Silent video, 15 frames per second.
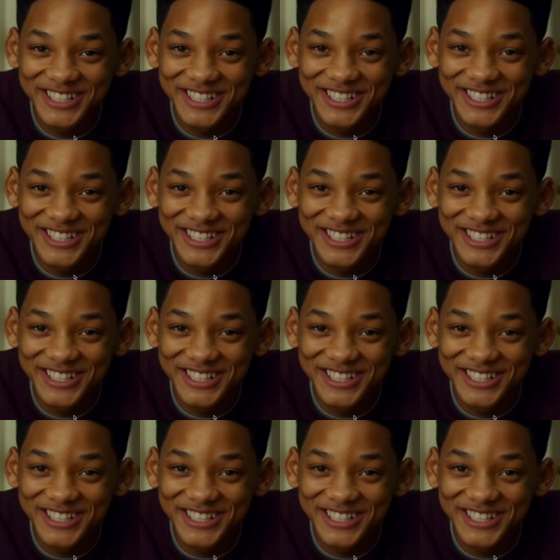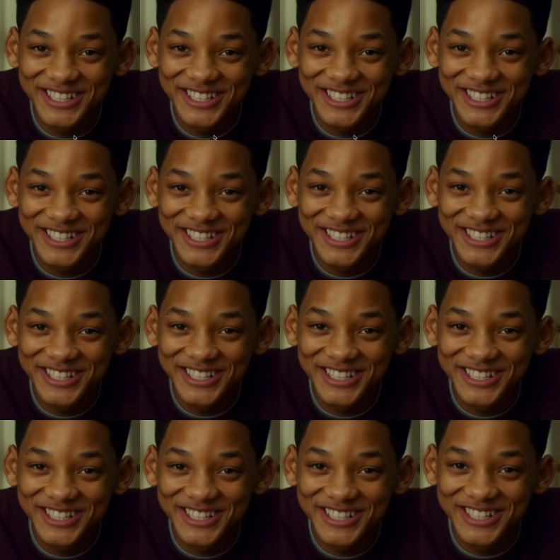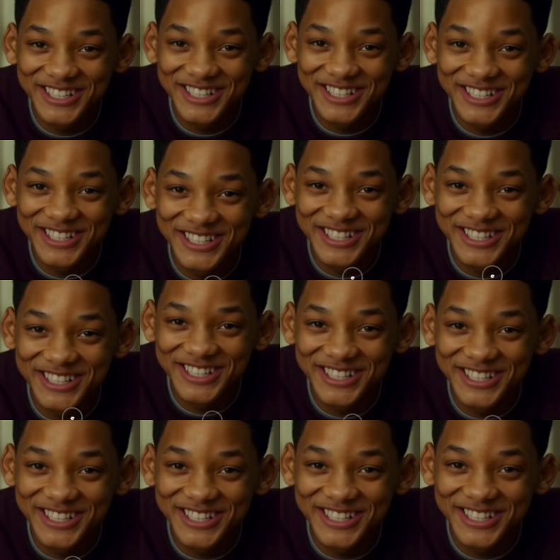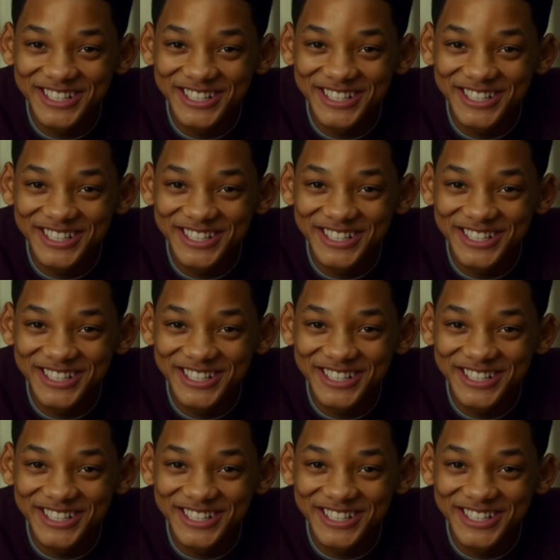No one is speaking in this clip.